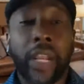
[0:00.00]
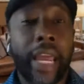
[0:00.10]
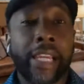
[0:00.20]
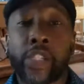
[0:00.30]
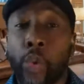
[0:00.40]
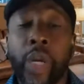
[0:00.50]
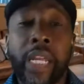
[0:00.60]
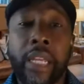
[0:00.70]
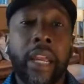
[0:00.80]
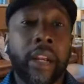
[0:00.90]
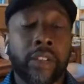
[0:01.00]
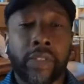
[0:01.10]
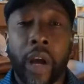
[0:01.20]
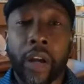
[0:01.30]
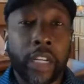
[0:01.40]
the last 20 years
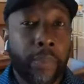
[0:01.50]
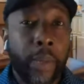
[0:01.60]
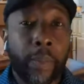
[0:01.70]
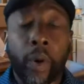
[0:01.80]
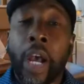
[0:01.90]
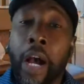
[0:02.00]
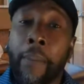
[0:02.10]
of talking to people